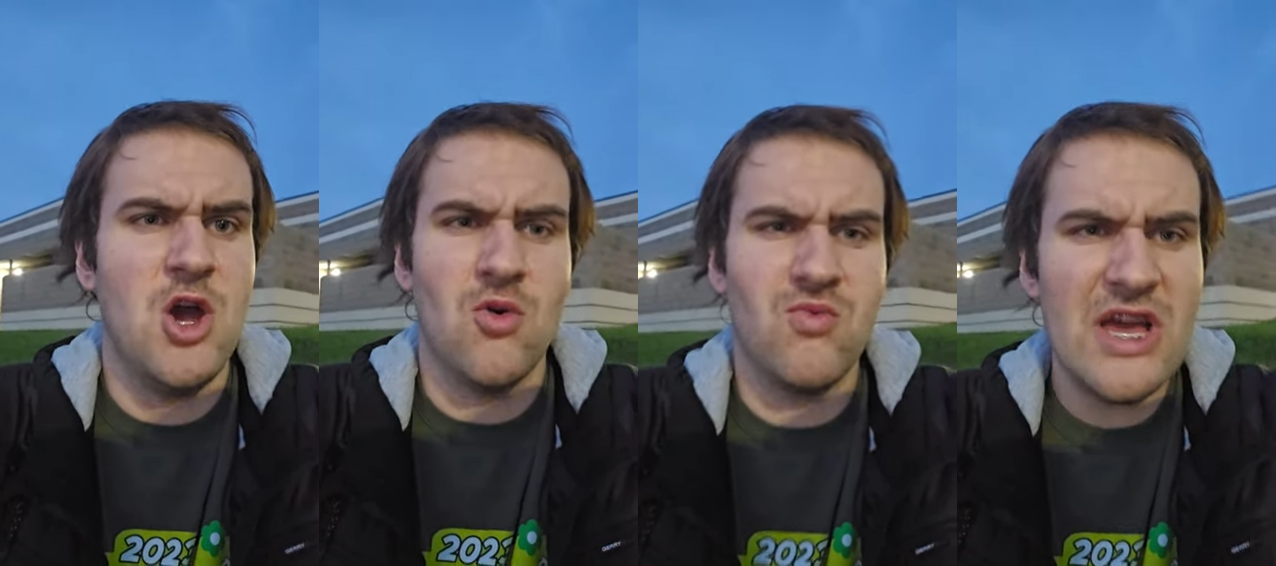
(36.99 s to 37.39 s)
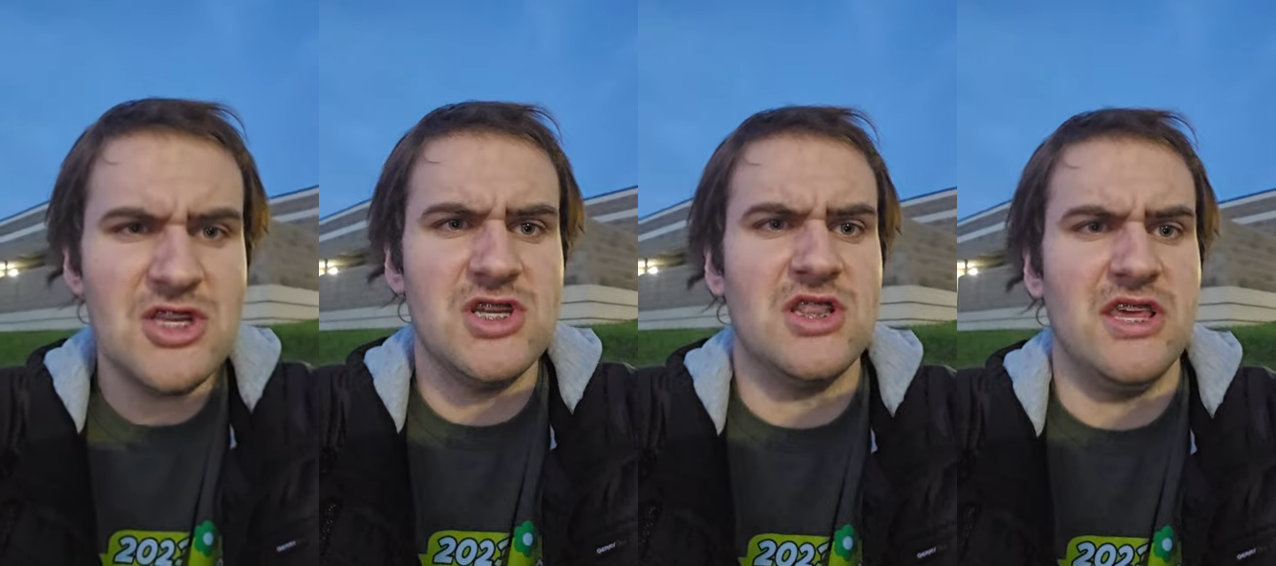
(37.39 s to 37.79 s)

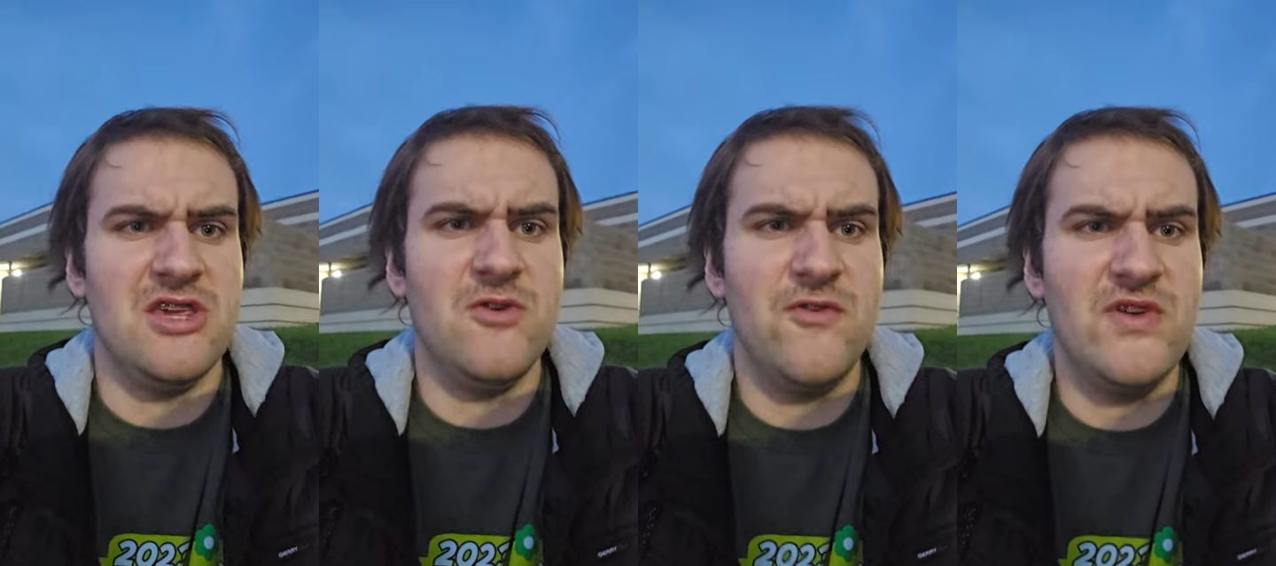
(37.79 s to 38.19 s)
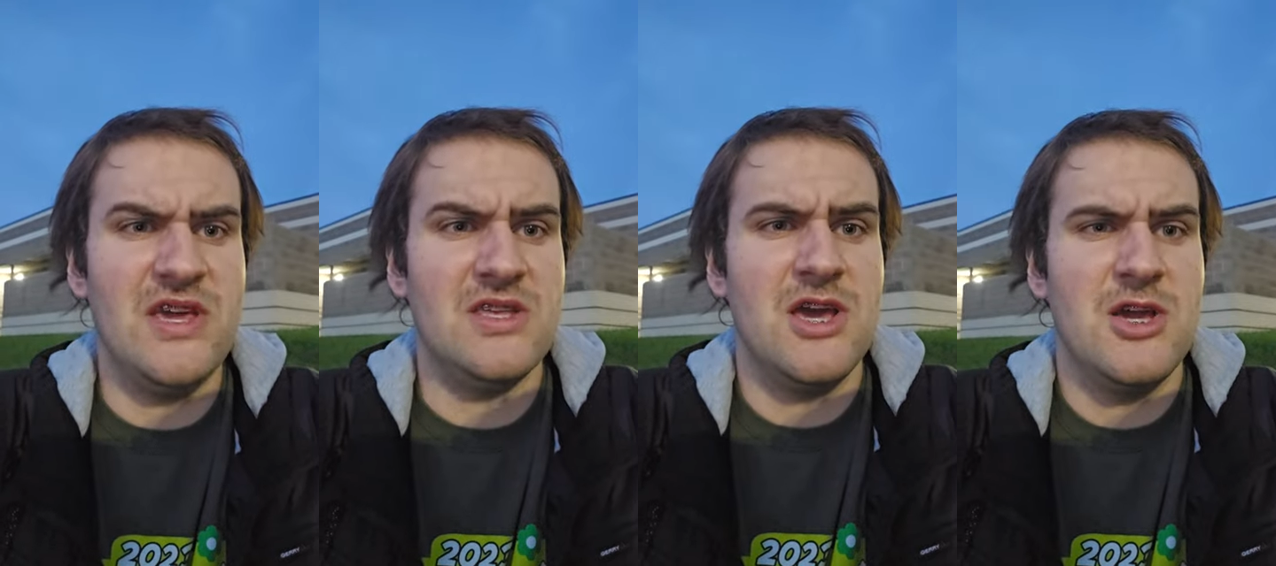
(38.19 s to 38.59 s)
Wretchedly you
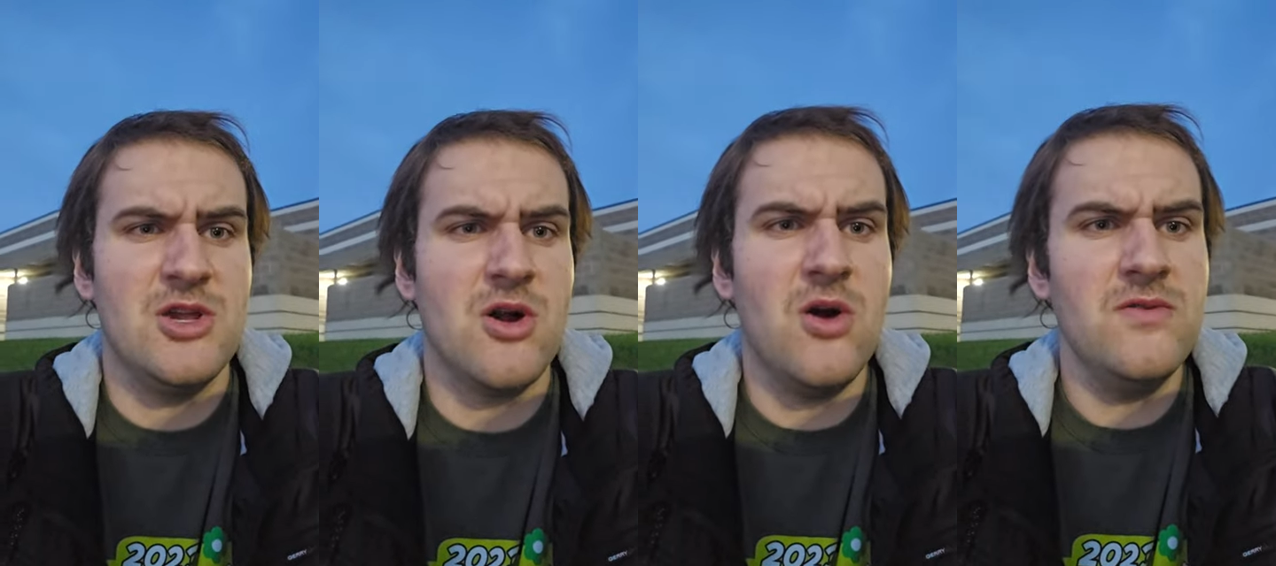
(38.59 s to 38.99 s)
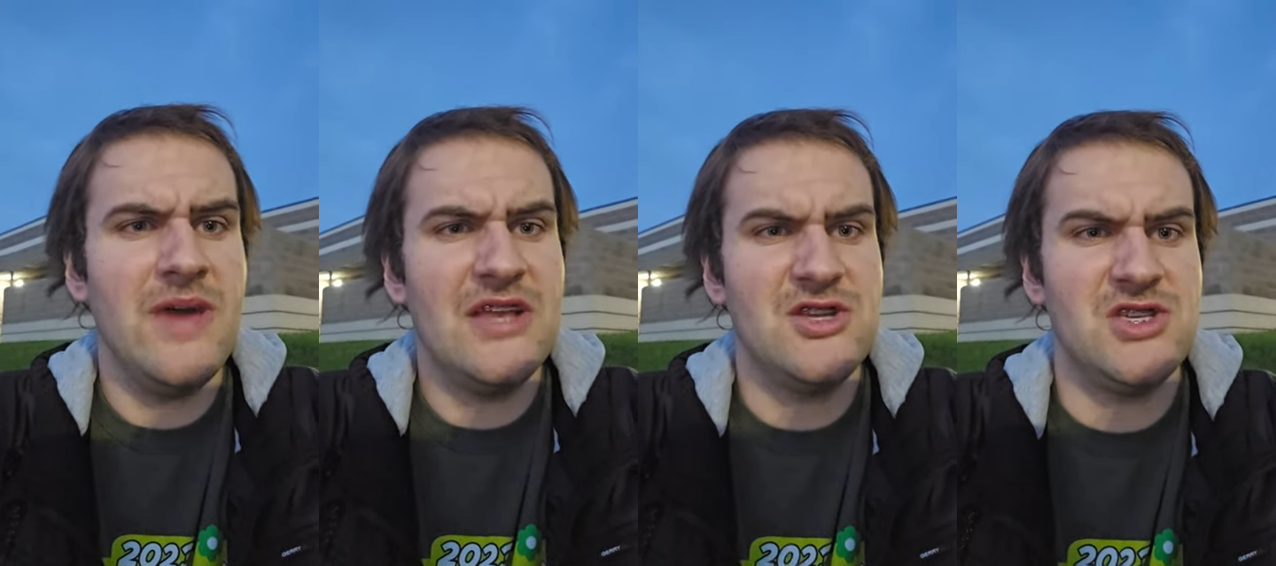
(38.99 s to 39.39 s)
feed your own
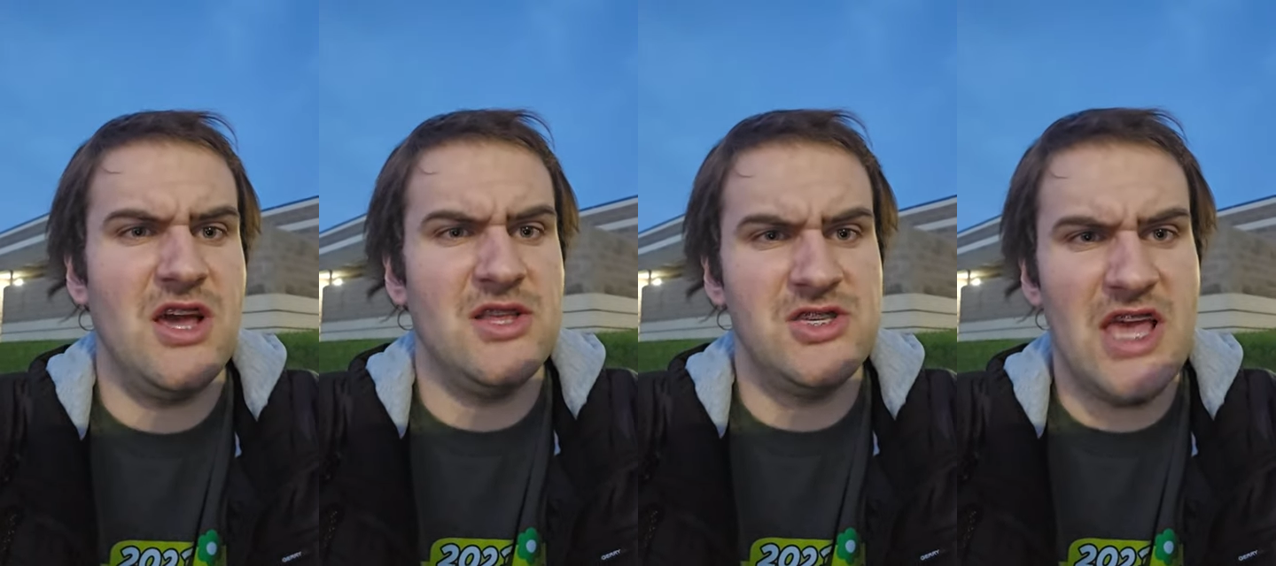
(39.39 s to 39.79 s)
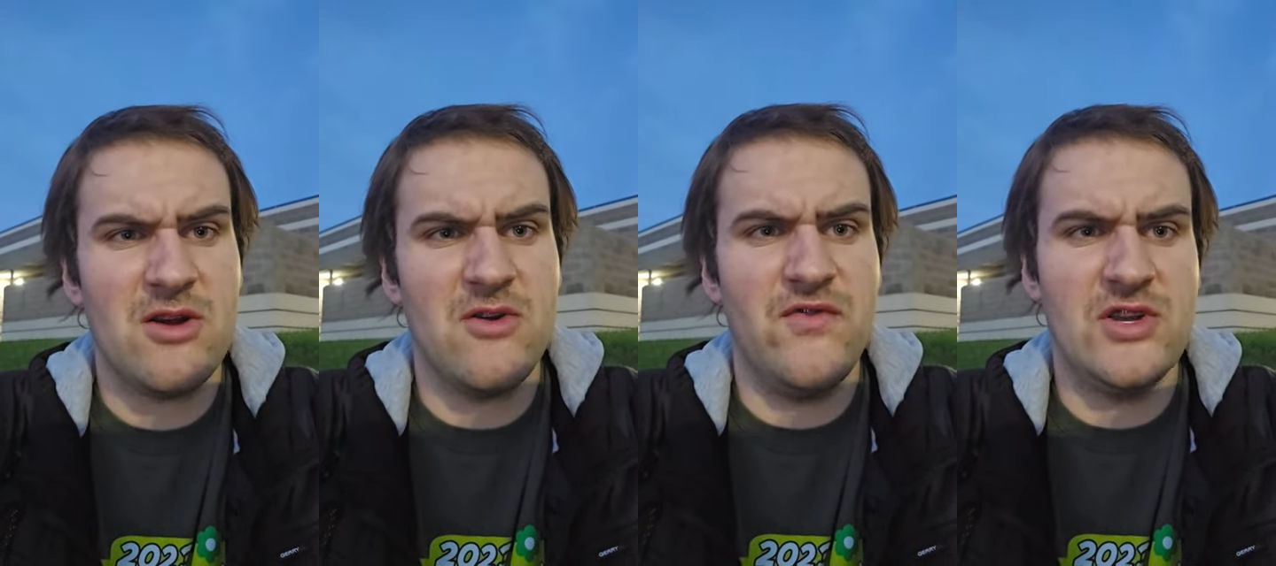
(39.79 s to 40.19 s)
majesty on
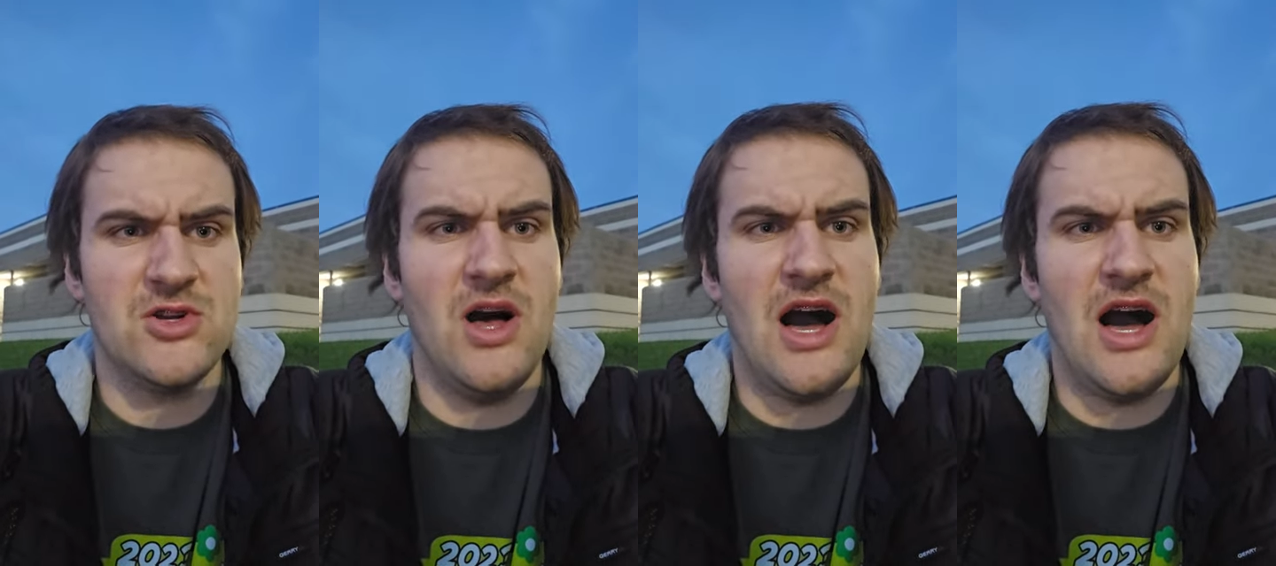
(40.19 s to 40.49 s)
sacrificial